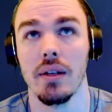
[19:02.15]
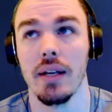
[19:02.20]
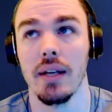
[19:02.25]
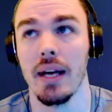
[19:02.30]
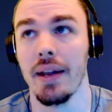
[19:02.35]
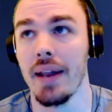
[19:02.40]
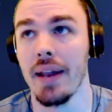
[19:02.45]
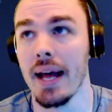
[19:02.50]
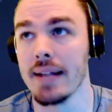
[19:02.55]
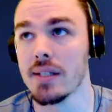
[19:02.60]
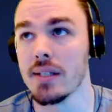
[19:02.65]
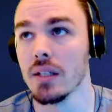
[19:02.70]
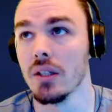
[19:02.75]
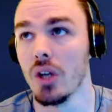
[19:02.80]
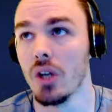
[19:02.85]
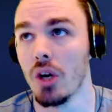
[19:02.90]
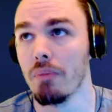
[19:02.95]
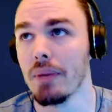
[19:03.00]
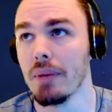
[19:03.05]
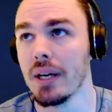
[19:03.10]
And that's
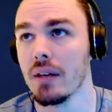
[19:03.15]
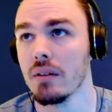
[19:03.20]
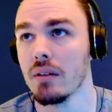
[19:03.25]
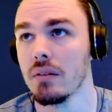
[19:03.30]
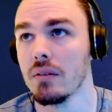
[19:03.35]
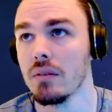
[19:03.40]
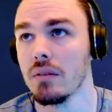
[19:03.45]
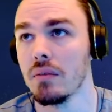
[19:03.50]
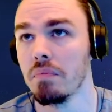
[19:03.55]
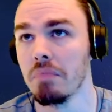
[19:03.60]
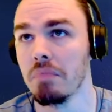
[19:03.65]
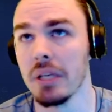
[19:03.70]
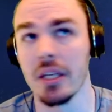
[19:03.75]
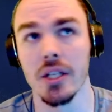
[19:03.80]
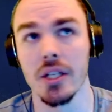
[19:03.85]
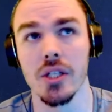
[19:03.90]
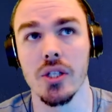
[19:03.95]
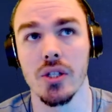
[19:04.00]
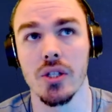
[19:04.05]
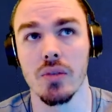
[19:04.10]
alarming.
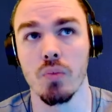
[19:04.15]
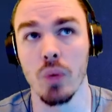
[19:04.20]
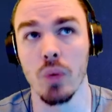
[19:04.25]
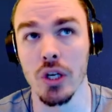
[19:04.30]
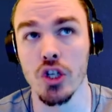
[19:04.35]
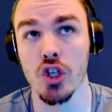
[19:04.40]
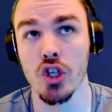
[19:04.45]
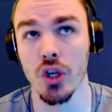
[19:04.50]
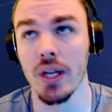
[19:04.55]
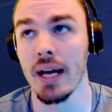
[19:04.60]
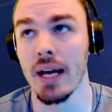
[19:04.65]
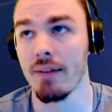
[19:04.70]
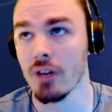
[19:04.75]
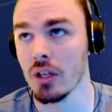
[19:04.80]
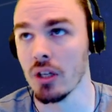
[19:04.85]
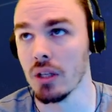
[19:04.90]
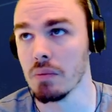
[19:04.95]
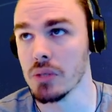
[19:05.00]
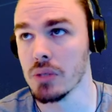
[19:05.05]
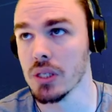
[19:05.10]
Because we should have
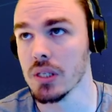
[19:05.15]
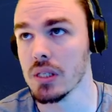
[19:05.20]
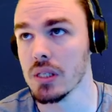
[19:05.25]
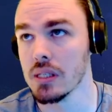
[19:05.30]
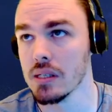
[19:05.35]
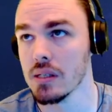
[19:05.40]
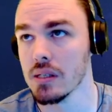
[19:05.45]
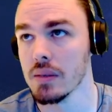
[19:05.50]
eclipses.